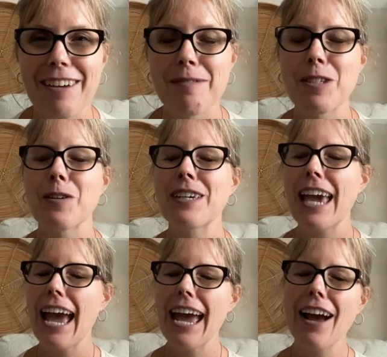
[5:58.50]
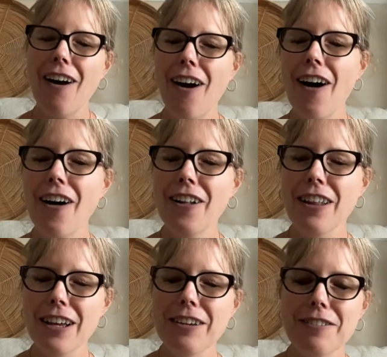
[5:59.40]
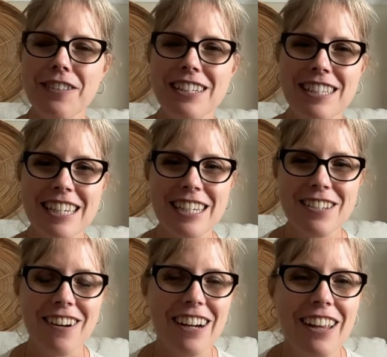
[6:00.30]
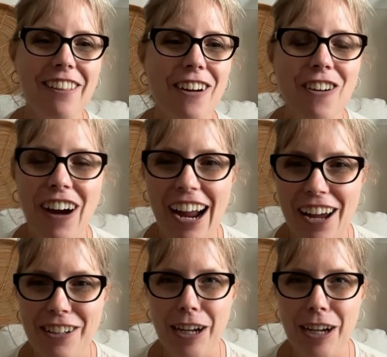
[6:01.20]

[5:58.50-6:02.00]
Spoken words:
So, yay, all of the seeds are in the ground.